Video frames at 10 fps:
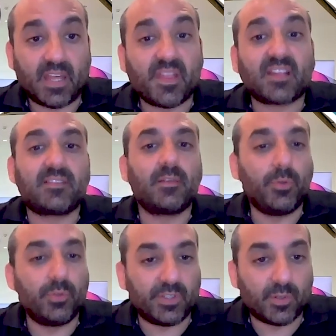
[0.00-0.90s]
And that's the
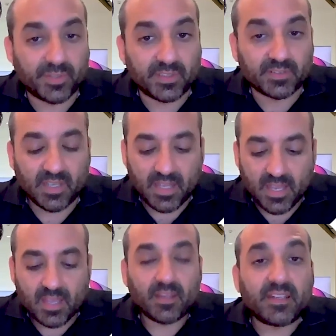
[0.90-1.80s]
beauty of it.
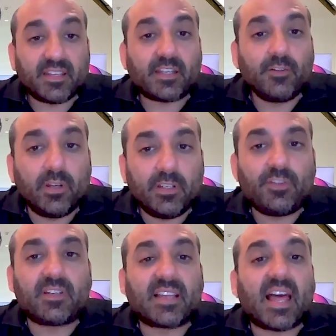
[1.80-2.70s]
The
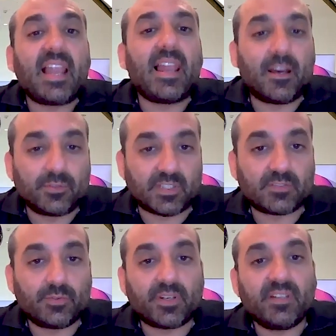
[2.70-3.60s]
technology that allows
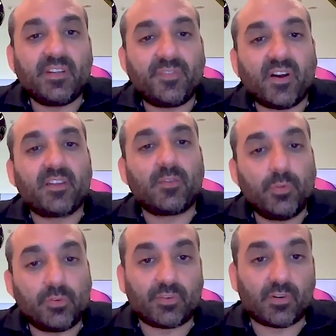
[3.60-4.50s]
us to redefine the
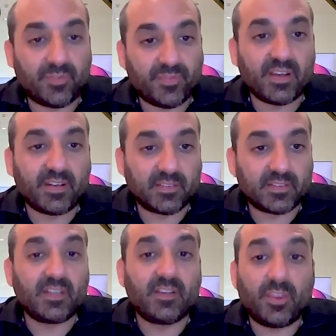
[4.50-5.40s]
future of
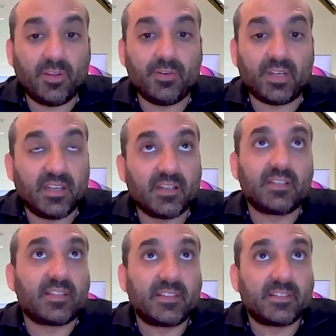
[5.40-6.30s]
finance, in theory,
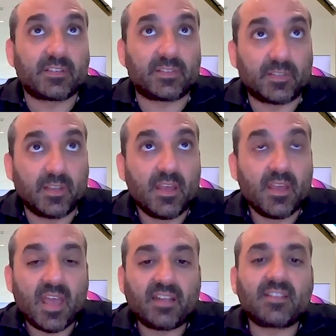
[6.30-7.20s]
it exists.
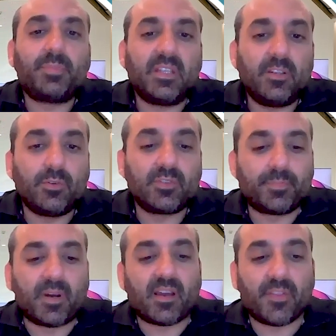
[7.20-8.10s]
And it's being
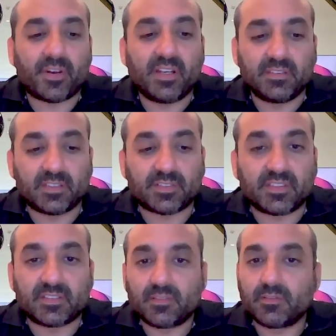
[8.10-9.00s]
used by other
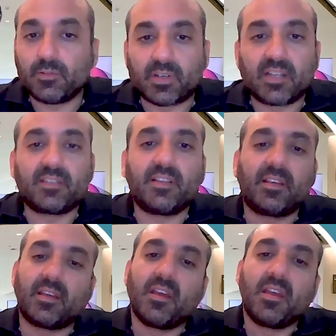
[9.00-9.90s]
industries. Look at
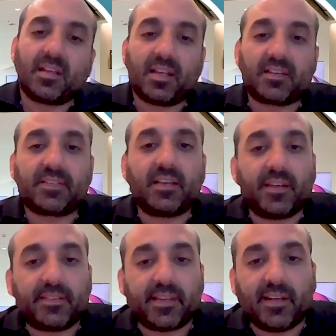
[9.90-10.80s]
the, let's say,
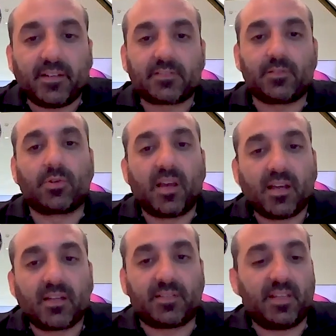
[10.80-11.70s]
retailers, look
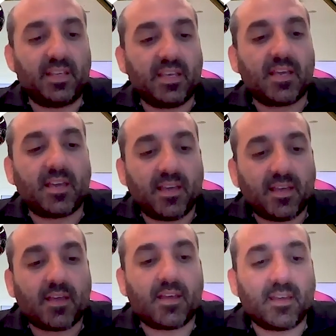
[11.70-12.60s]
at
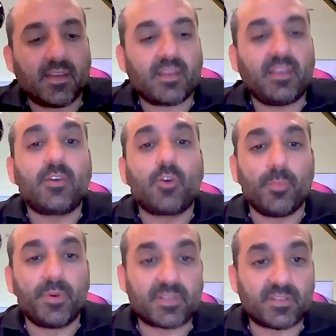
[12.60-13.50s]
the
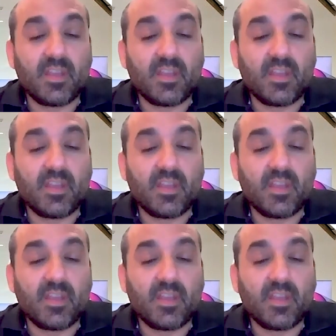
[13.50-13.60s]
e-commerce.